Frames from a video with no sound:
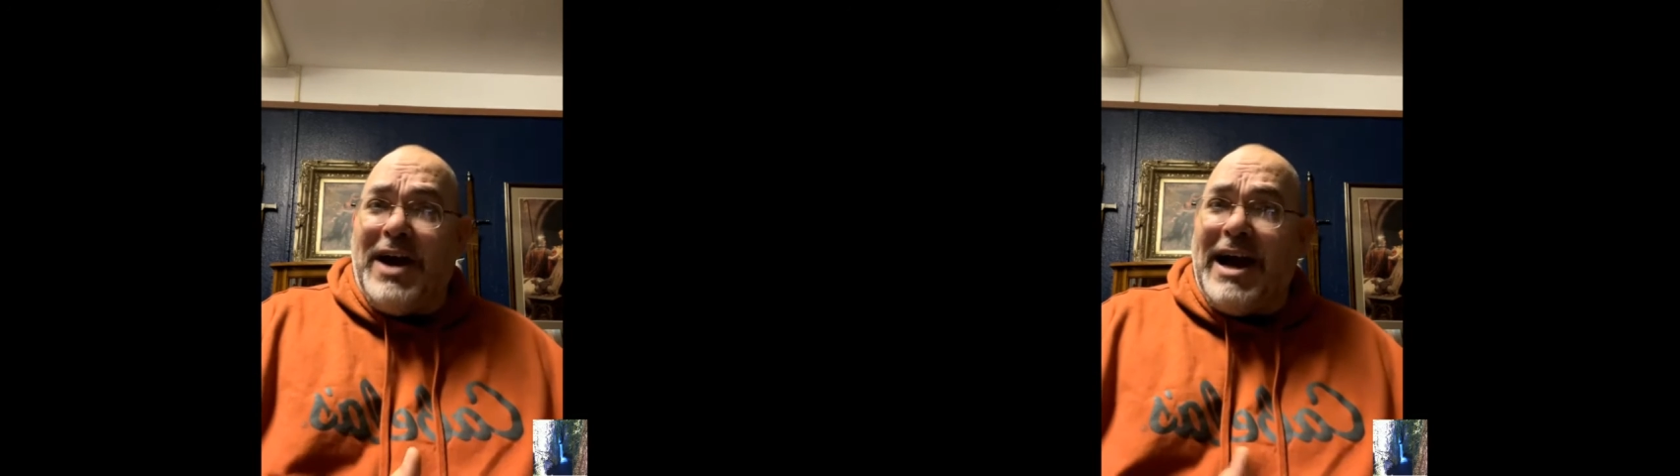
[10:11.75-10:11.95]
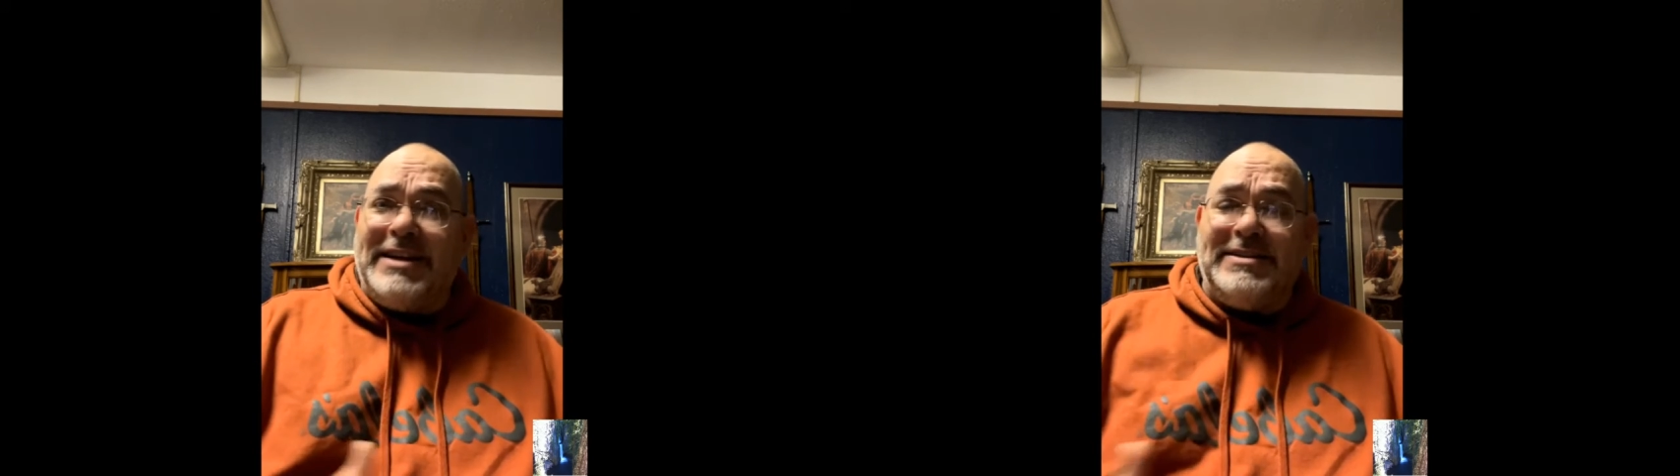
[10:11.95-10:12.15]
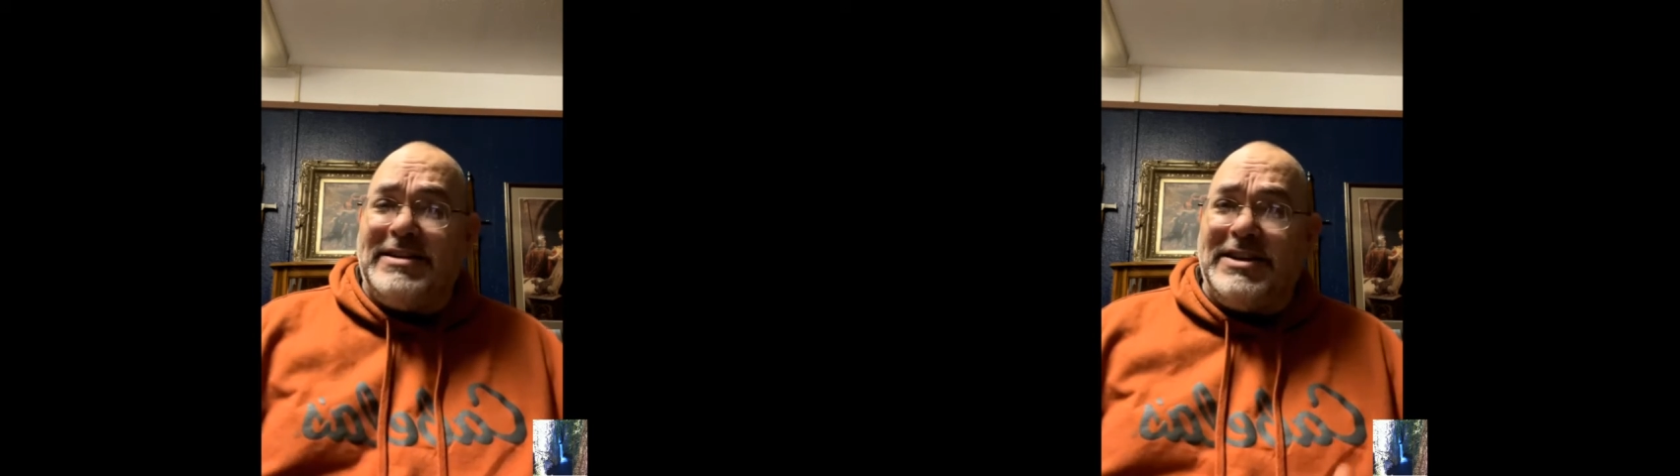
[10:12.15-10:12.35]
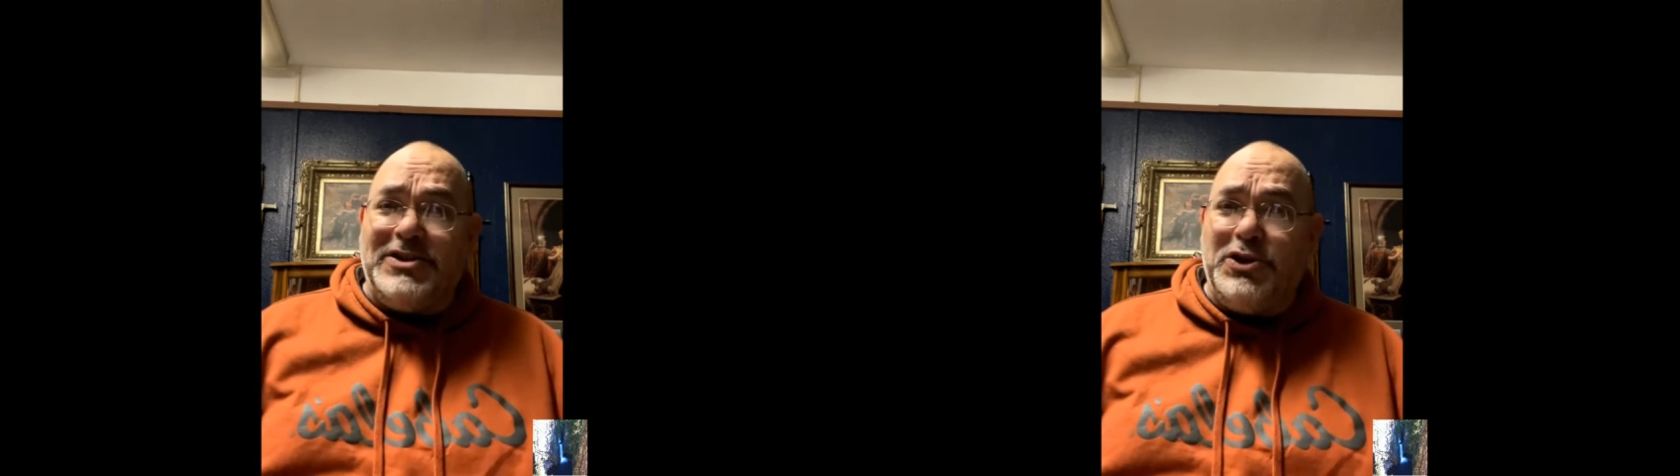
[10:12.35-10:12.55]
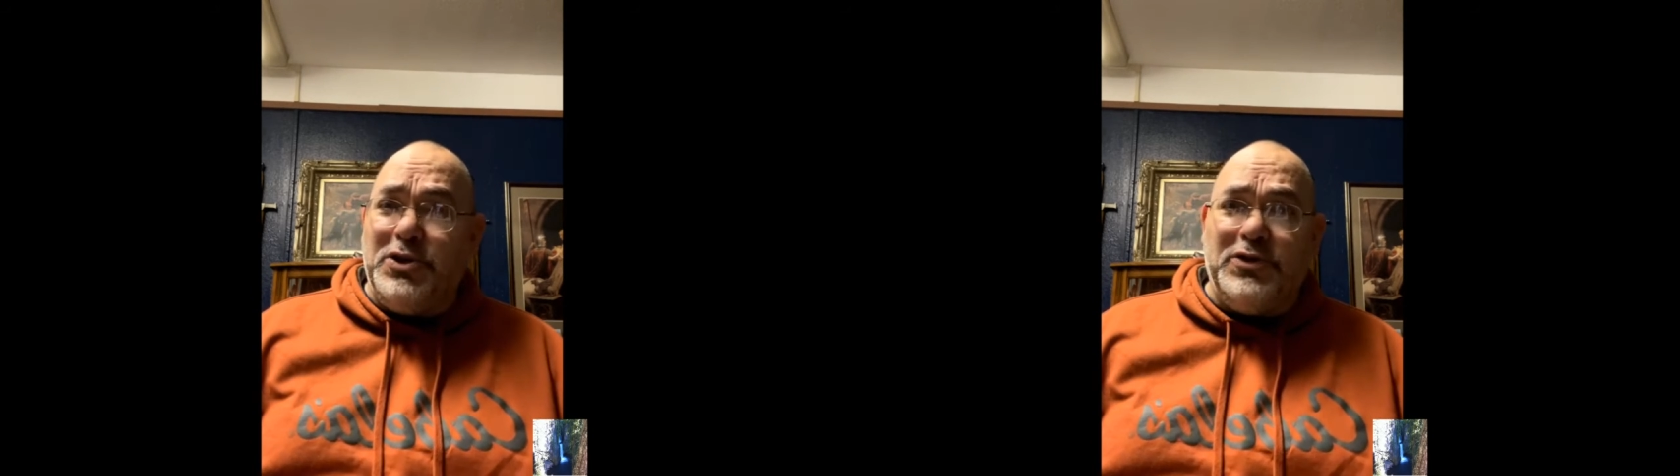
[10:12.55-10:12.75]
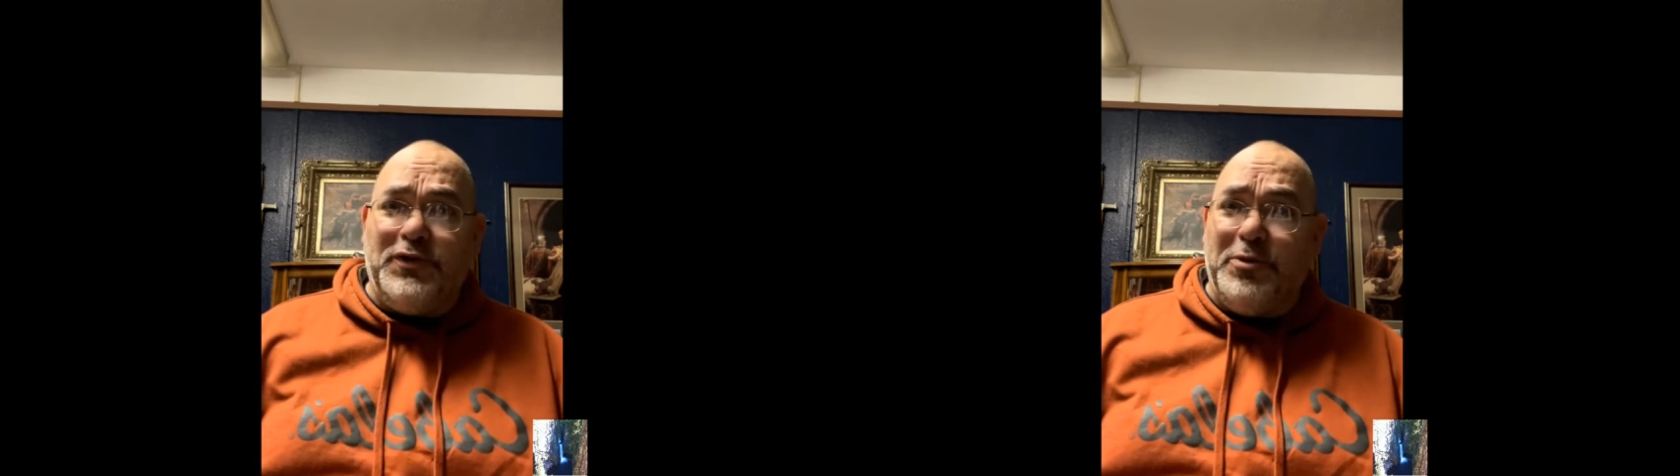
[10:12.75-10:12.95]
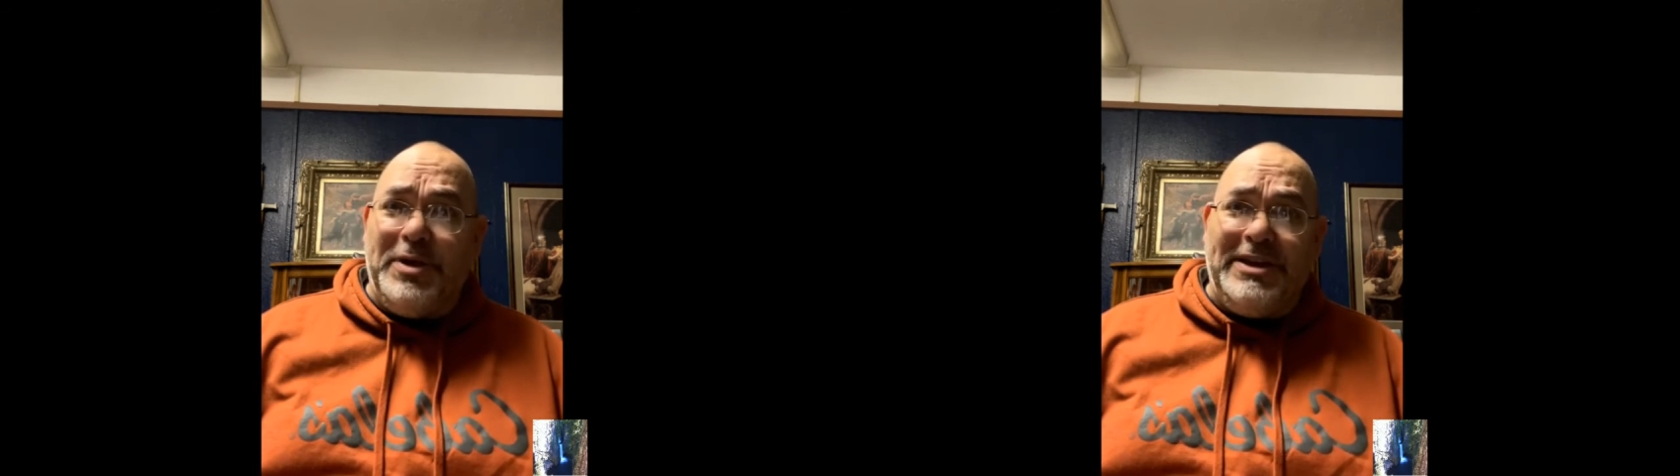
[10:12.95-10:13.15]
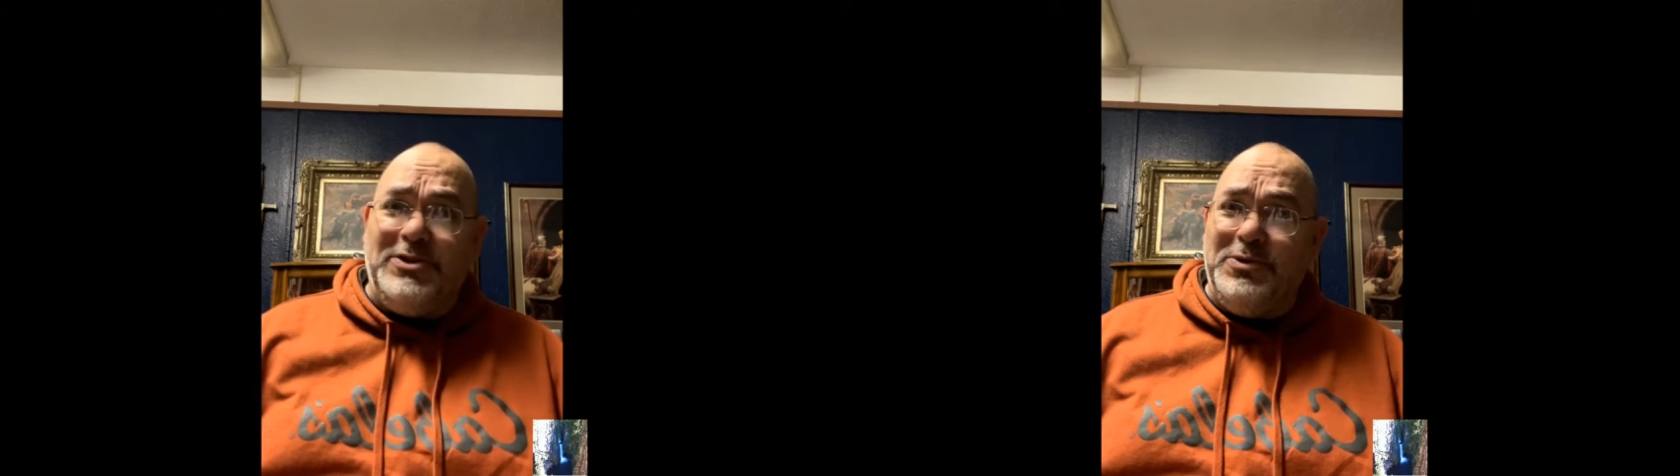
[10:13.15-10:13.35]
of God as an excuse for me